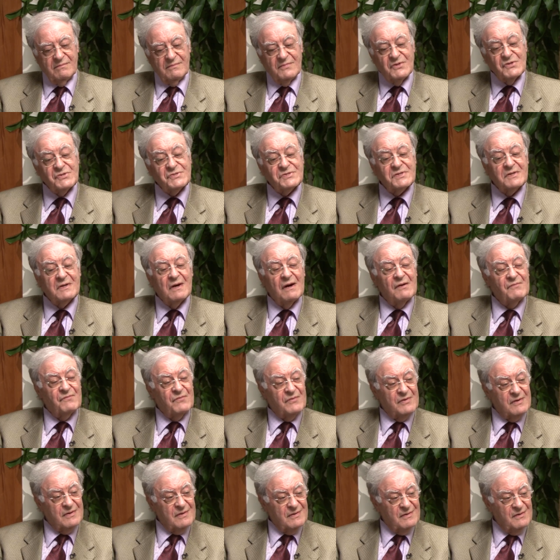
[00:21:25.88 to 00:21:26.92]

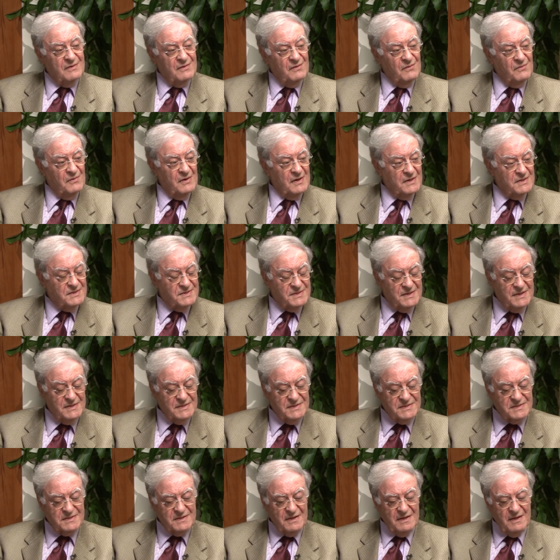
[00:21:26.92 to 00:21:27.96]
discovered to
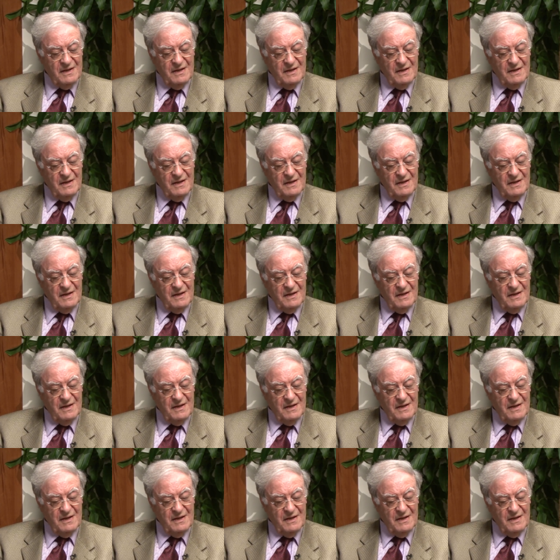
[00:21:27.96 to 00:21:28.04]
exist,